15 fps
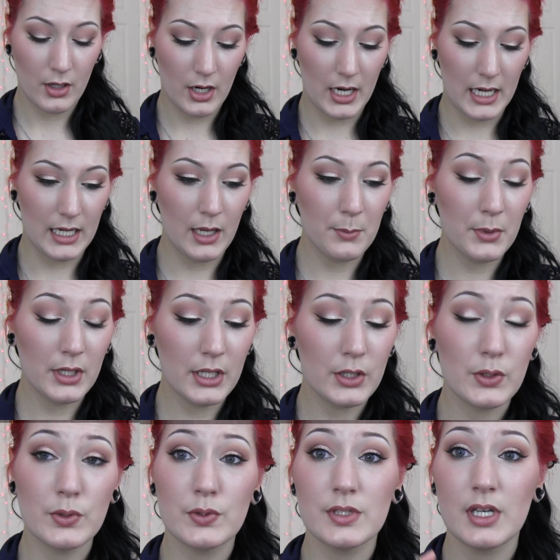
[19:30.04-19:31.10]
Alright, now I'm going to
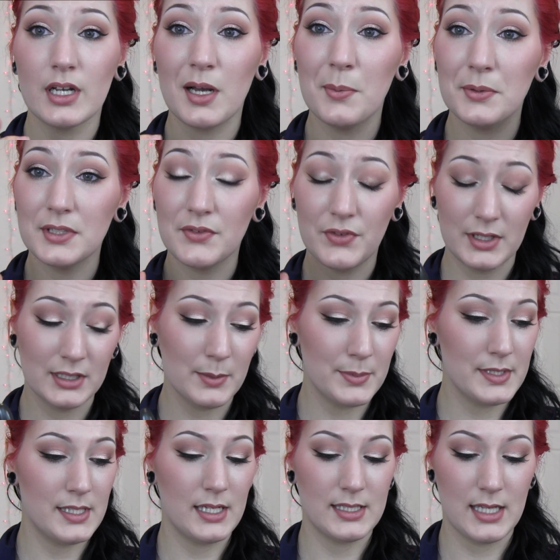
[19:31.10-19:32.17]
use a couple different
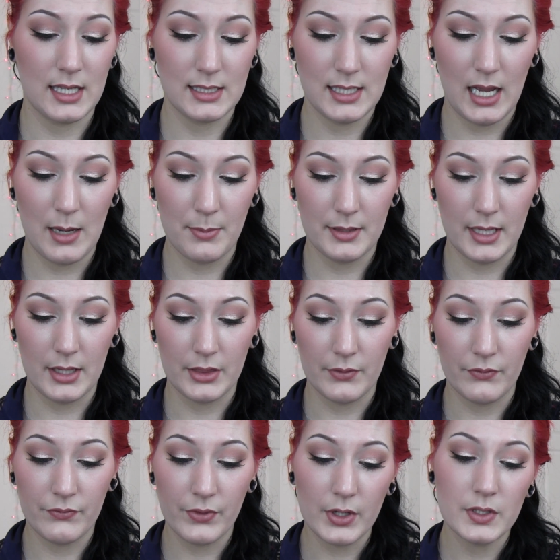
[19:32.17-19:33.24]
lipsticks on top of that. The
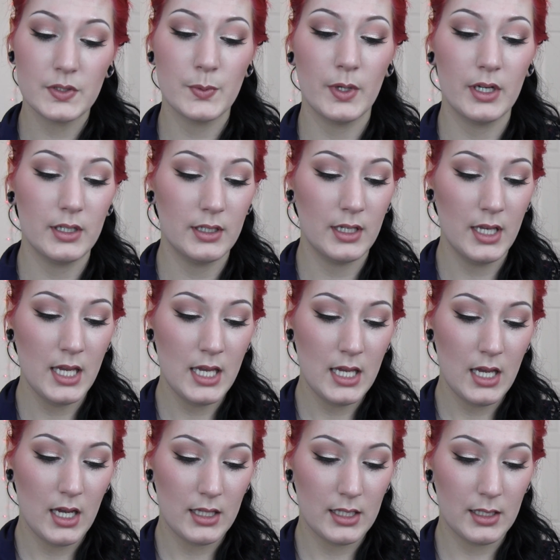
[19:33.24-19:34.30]
first one
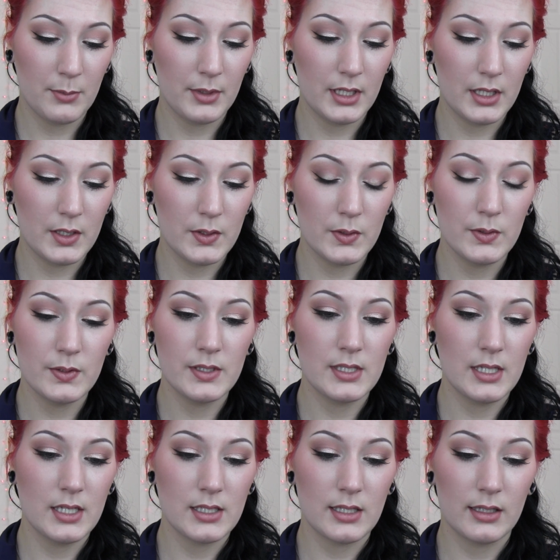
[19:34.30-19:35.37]
that I'm going to
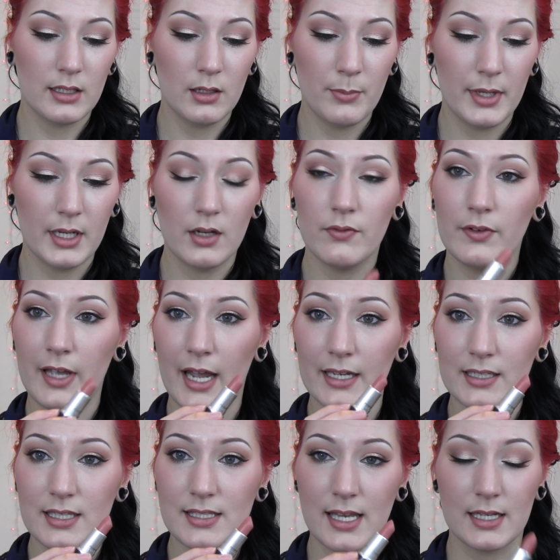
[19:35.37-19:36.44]
use is a little bit of
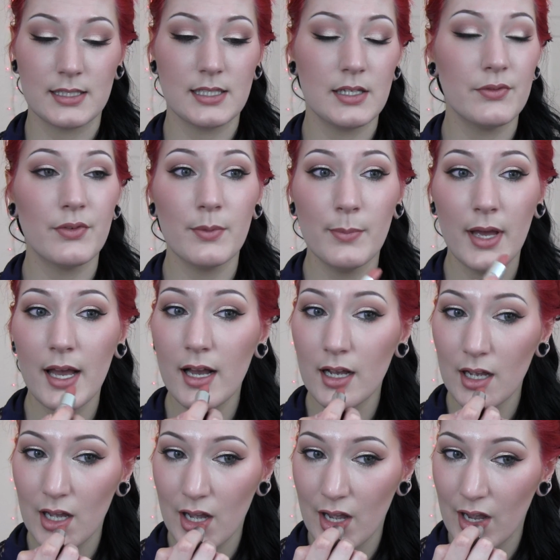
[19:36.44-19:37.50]
Kinda Sexy from
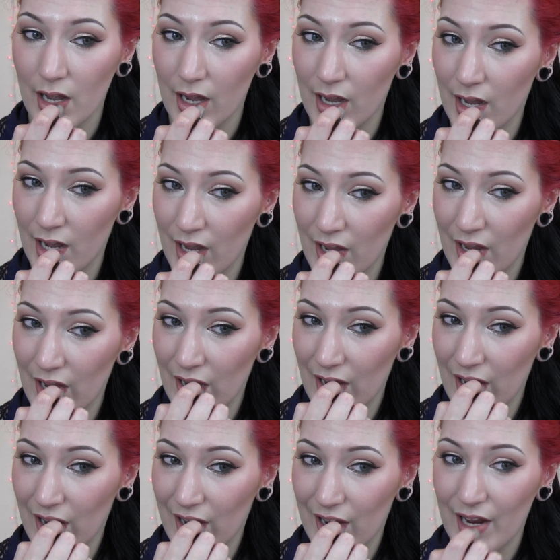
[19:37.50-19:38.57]
MAC.
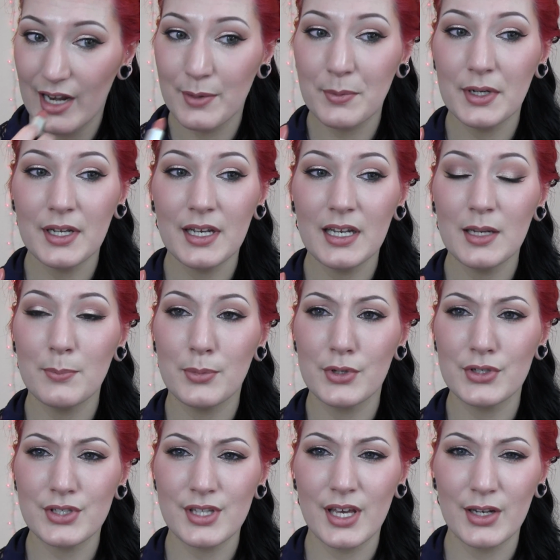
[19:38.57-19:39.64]
And I'm going to kind of
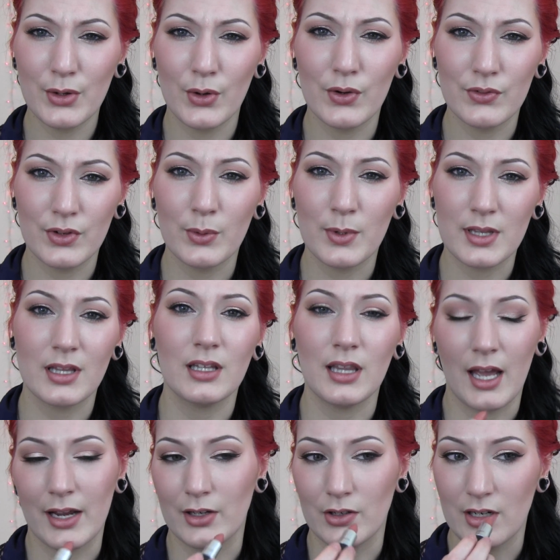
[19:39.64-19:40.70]
push that over where the
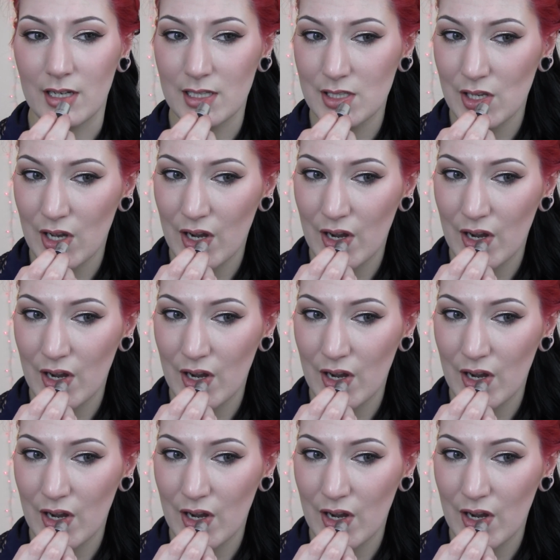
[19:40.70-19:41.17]
liner is.